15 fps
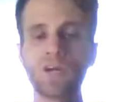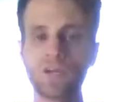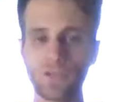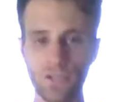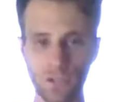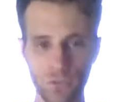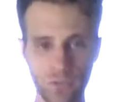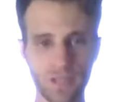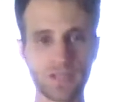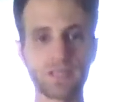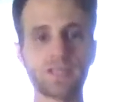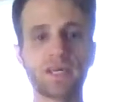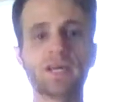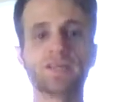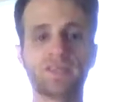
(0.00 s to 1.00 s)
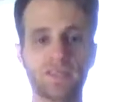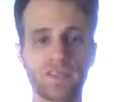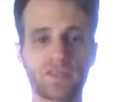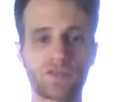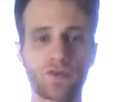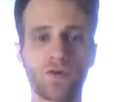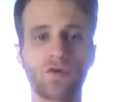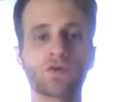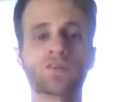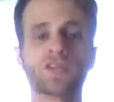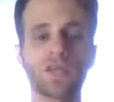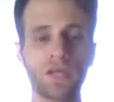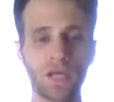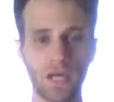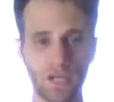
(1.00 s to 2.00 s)
You read the Dead Sea Scrolls
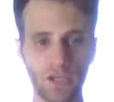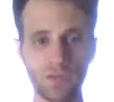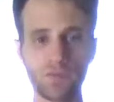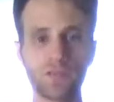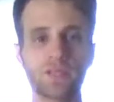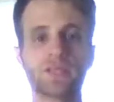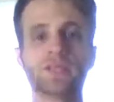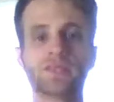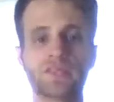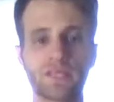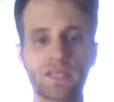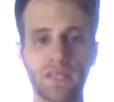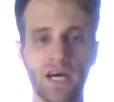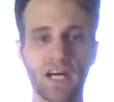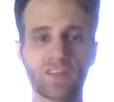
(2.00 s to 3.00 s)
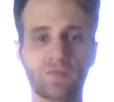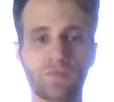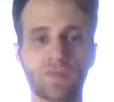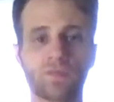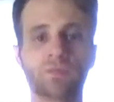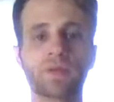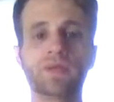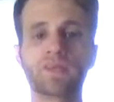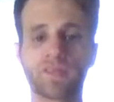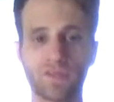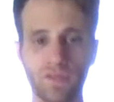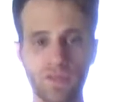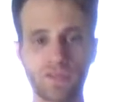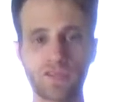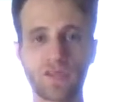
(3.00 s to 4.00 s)
and you read the Essene Gospels of Peace and
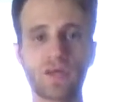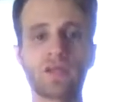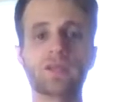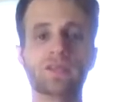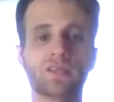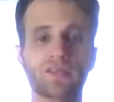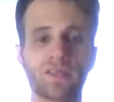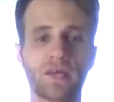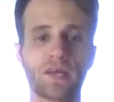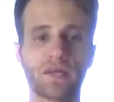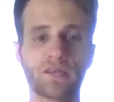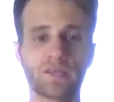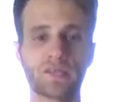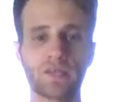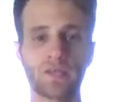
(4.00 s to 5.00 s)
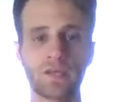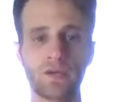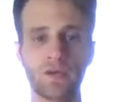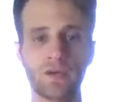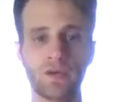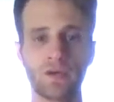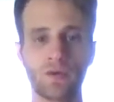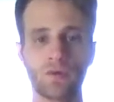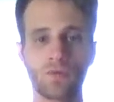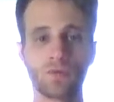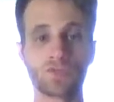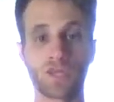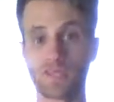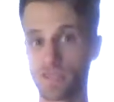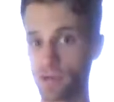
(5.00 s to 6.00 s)
you study these things,
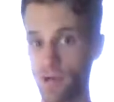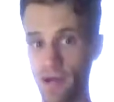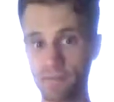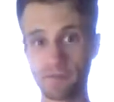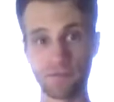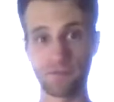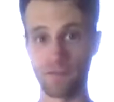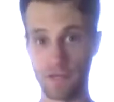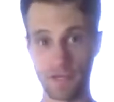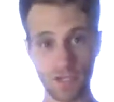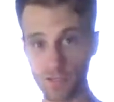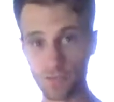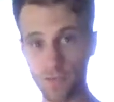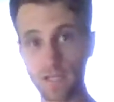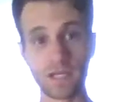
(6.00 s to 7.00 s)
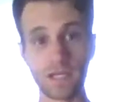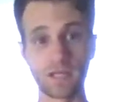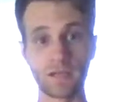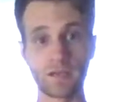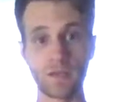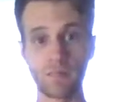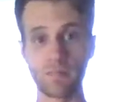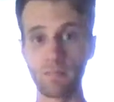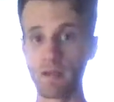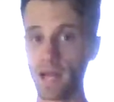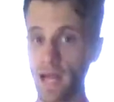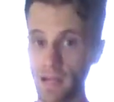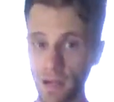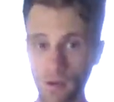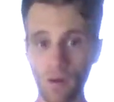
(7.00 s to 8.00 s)
which I still have to finish reading, but
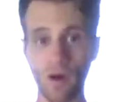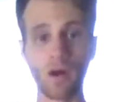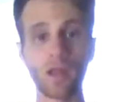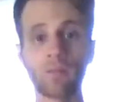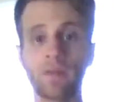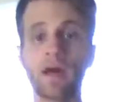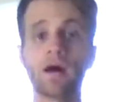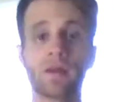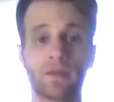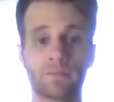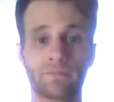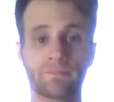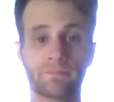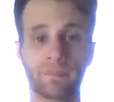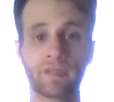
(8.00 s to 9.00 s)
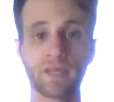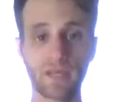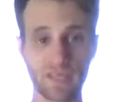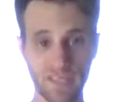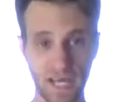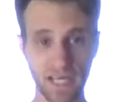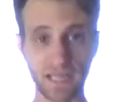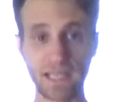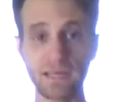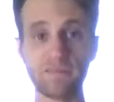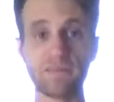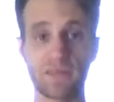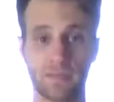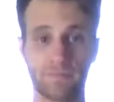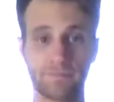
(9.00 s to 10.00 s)
I know all about it because I live it.